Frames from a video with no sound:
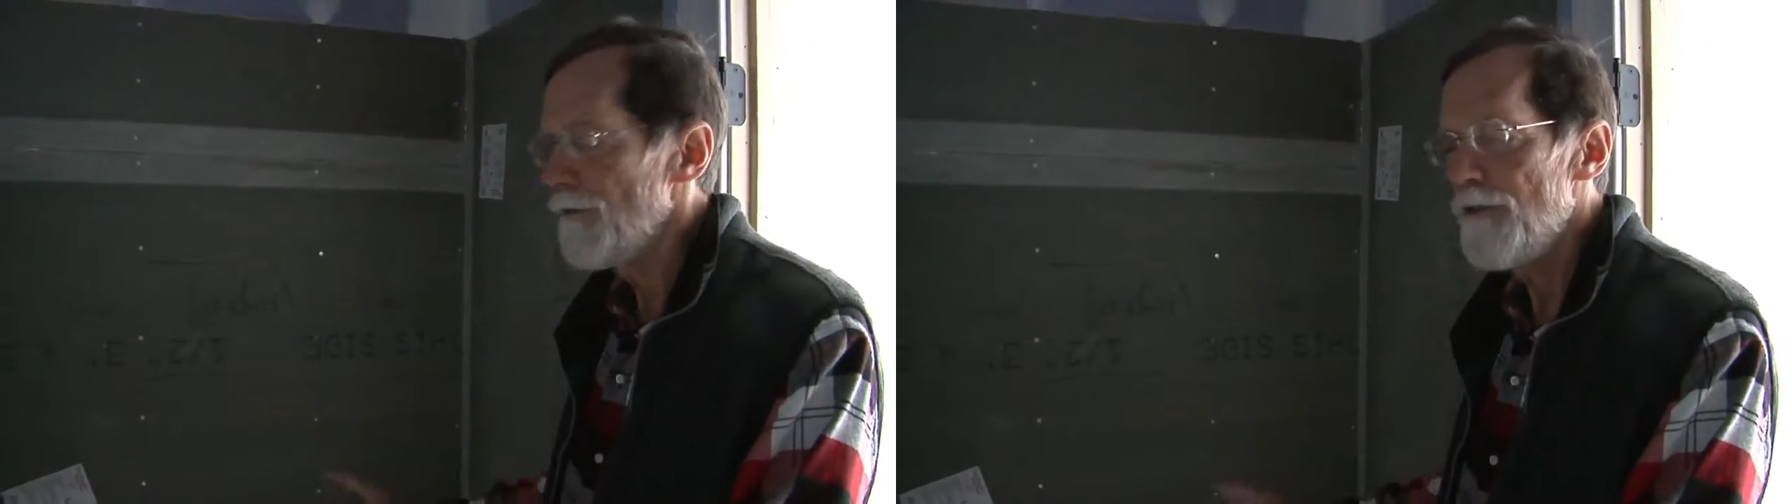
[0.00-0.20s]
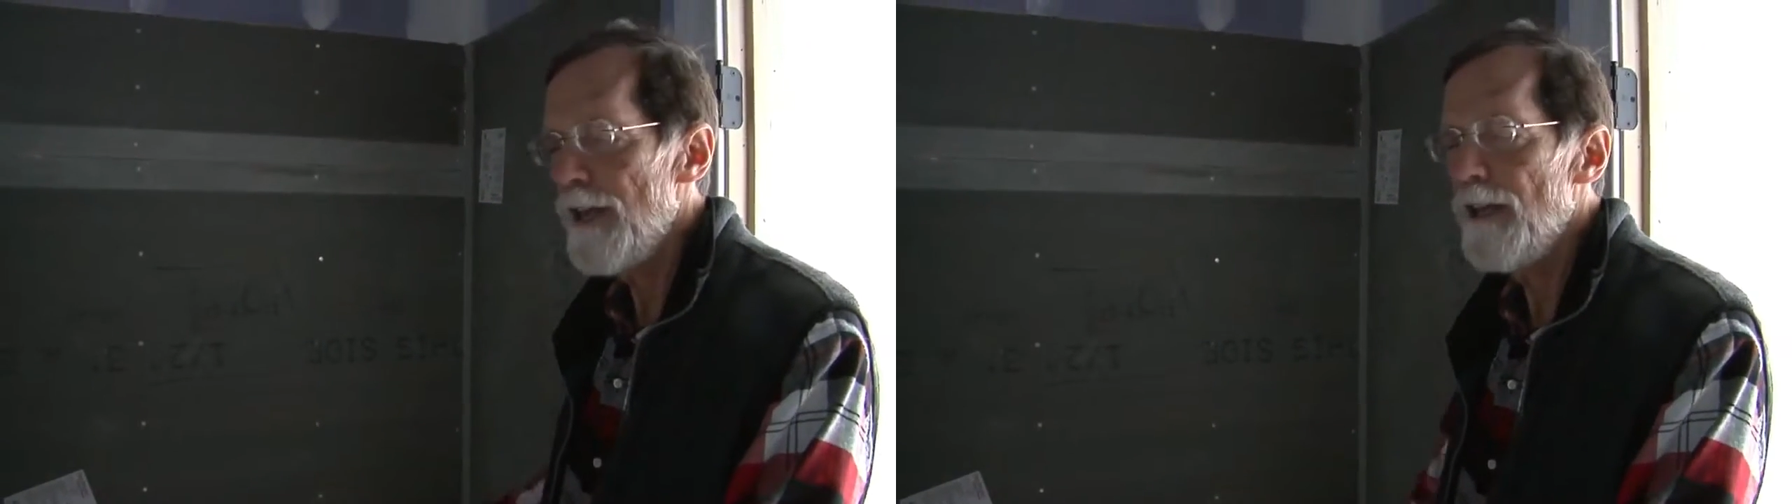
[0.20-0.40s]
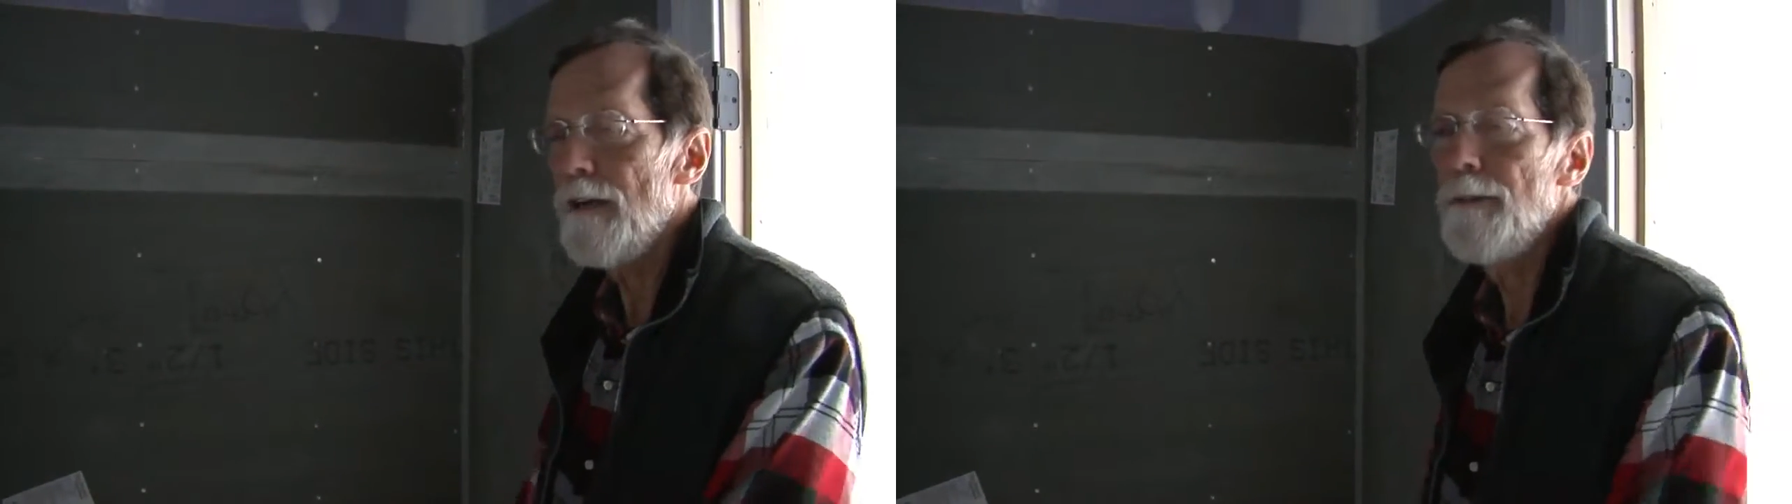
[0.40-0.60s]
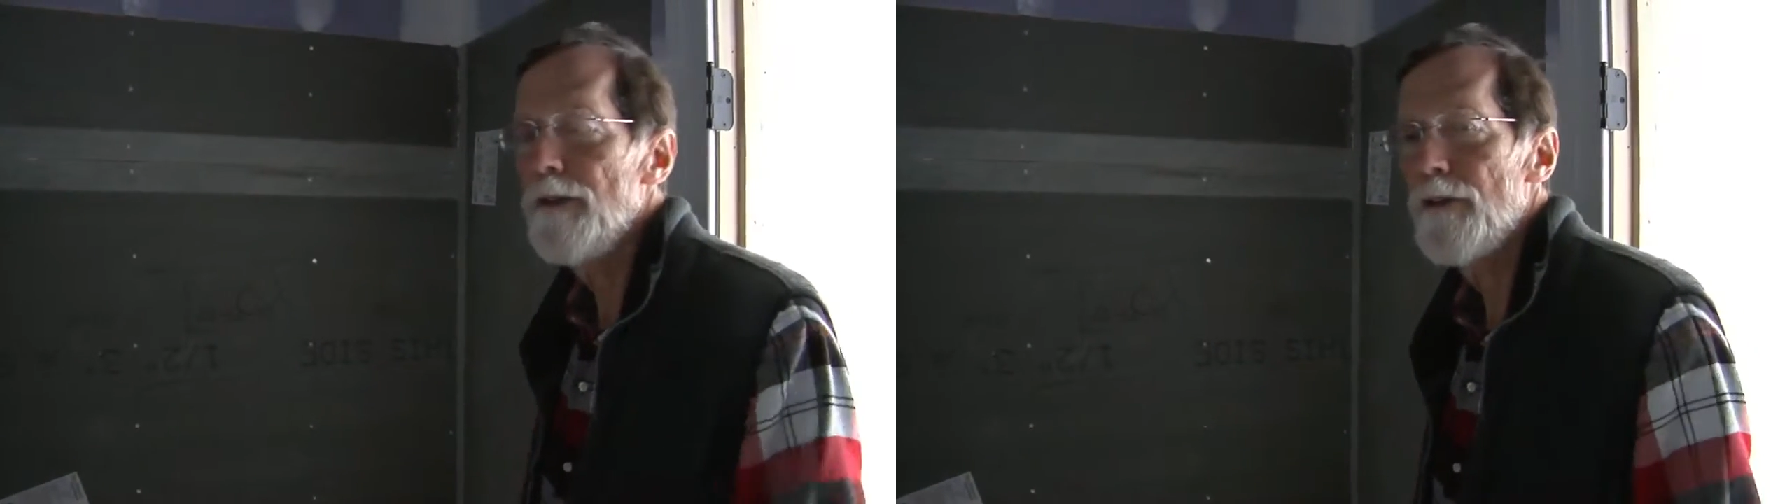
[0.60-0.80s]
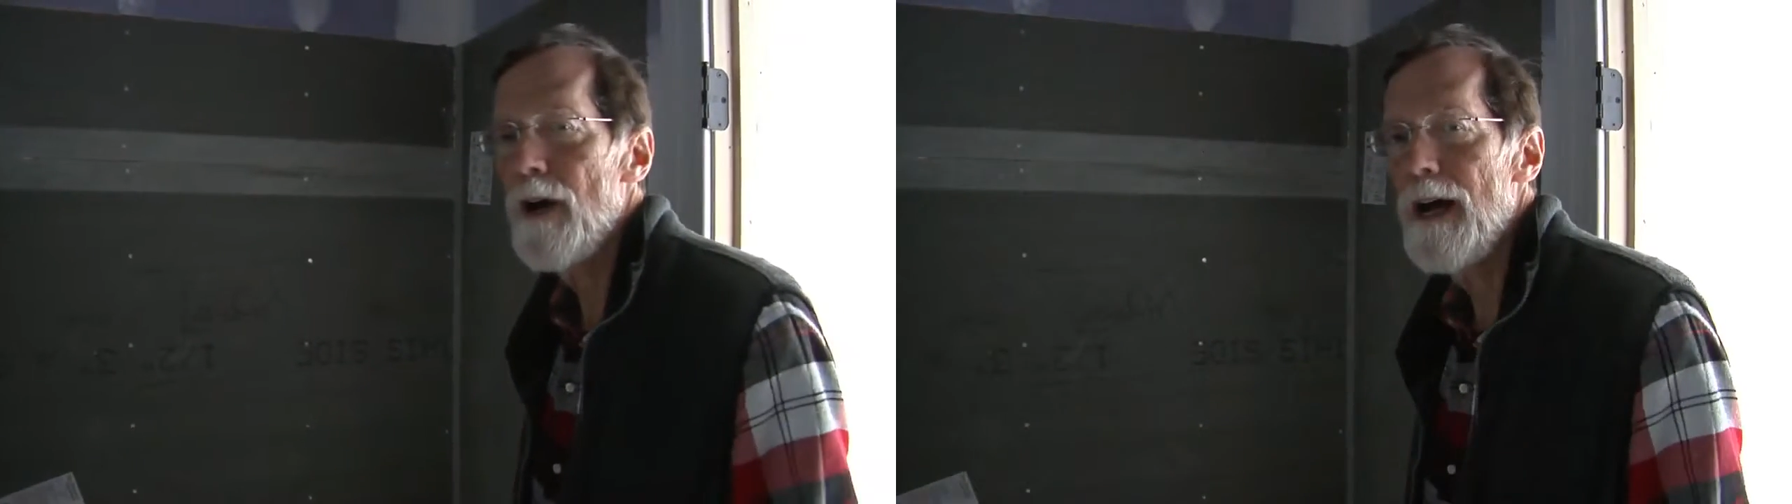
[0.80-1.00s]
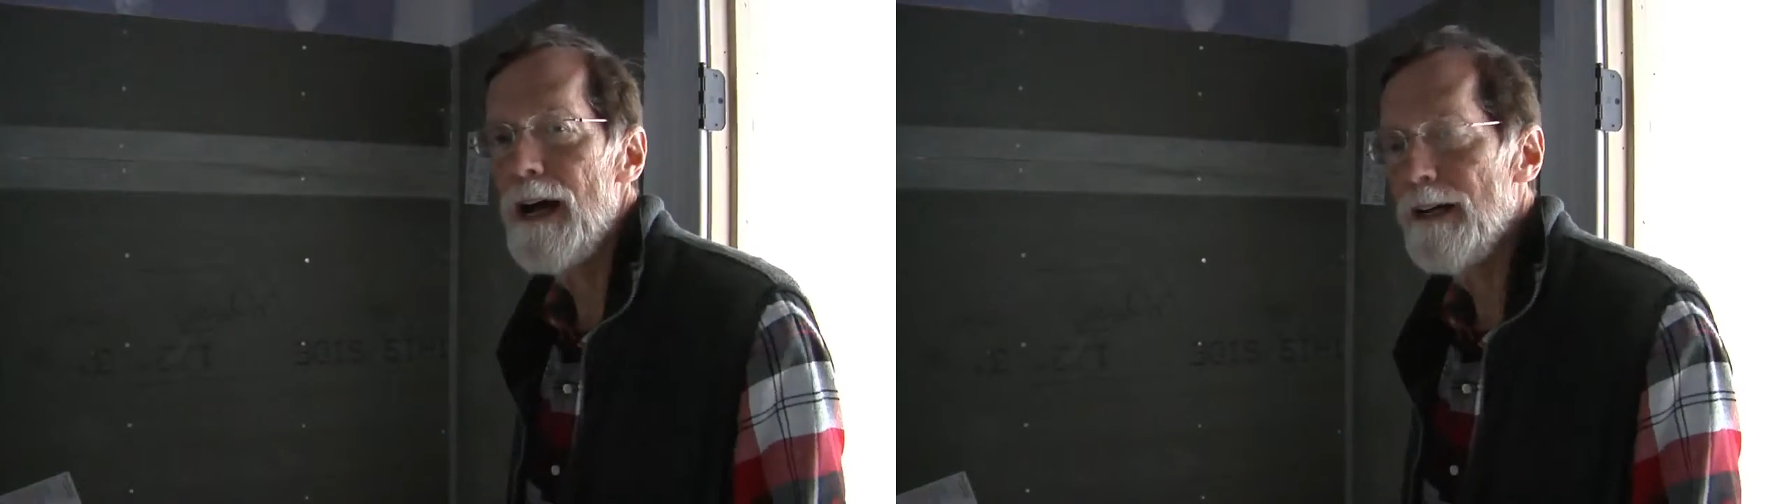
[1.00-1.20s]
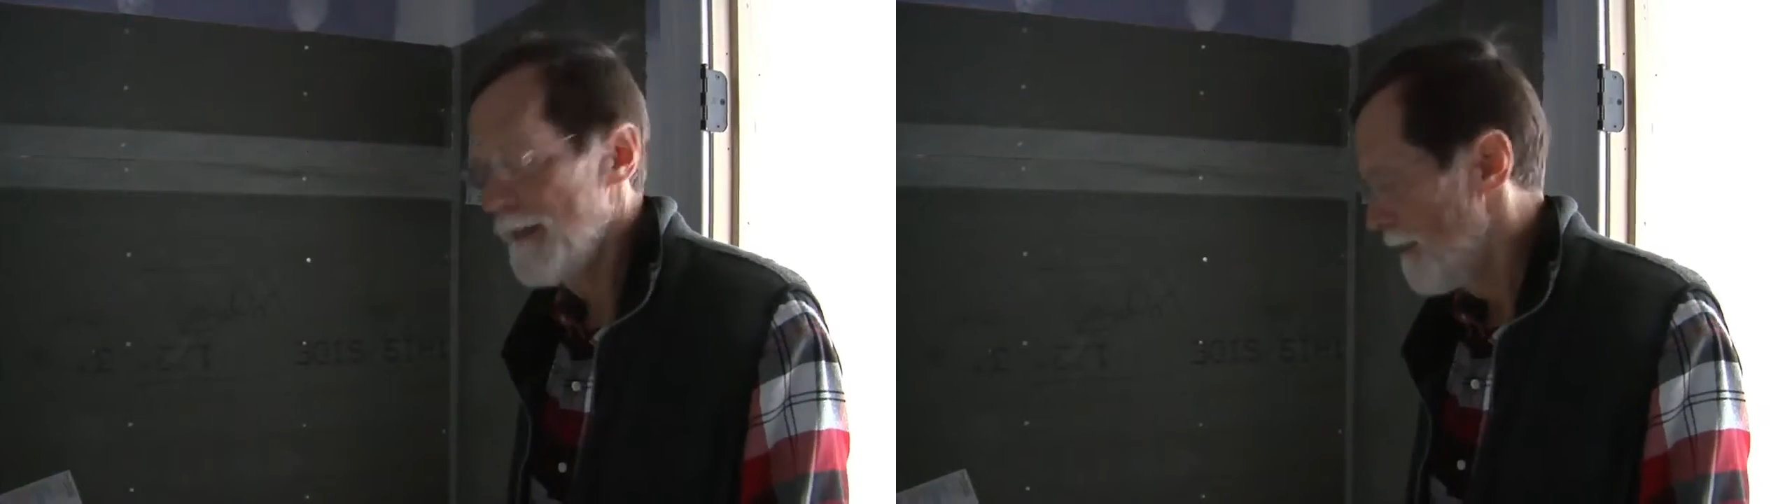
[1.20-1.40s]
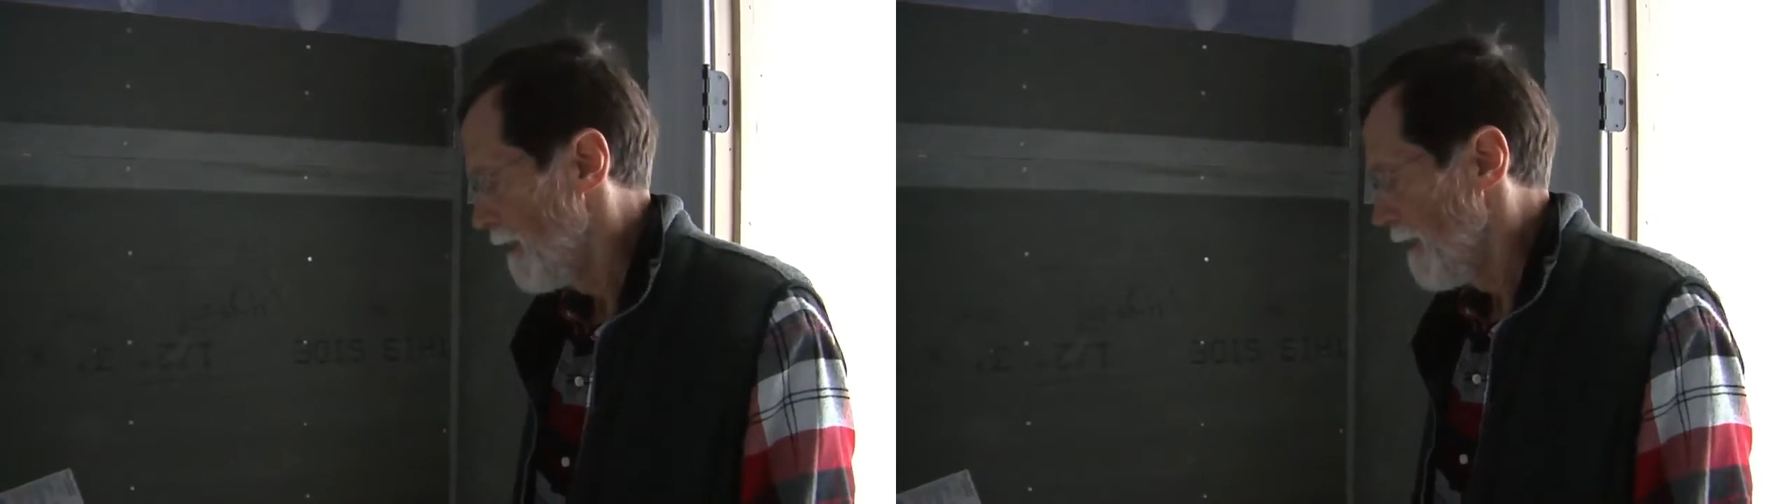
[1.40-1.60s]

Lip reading: set up and dry,